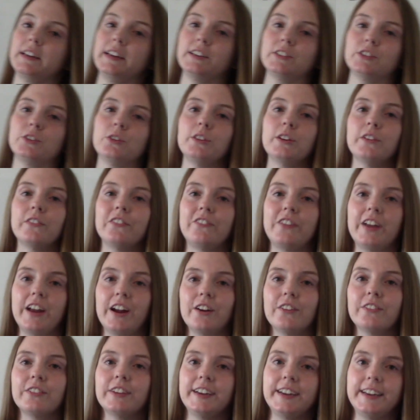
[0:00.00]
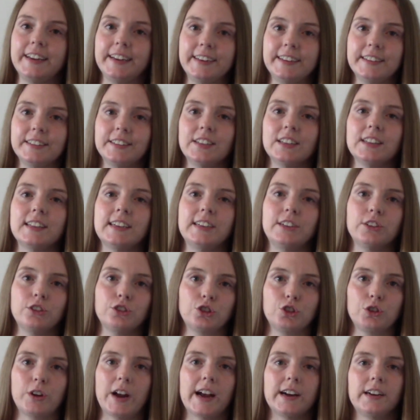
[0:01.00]
So they're very easily
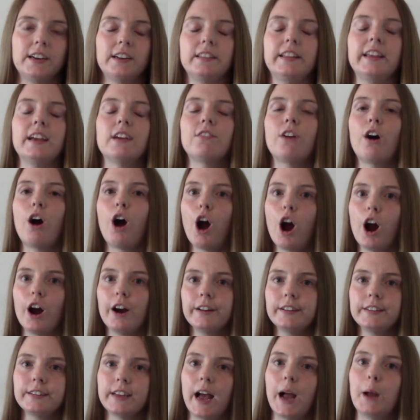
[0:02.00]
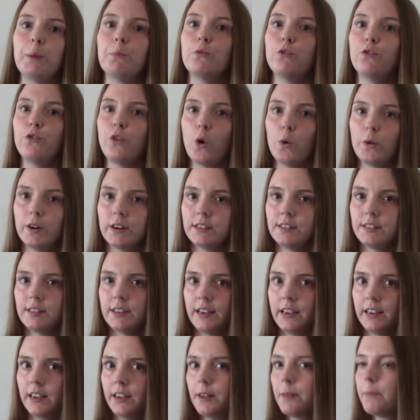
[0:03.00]
distracted. They have a hard time
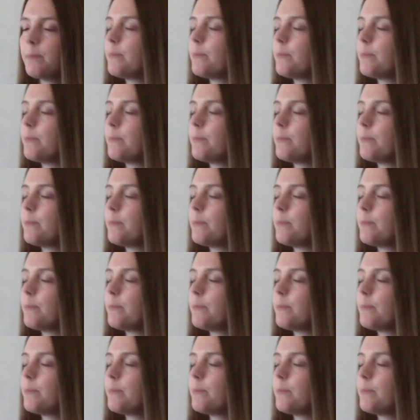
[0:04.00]
focusing.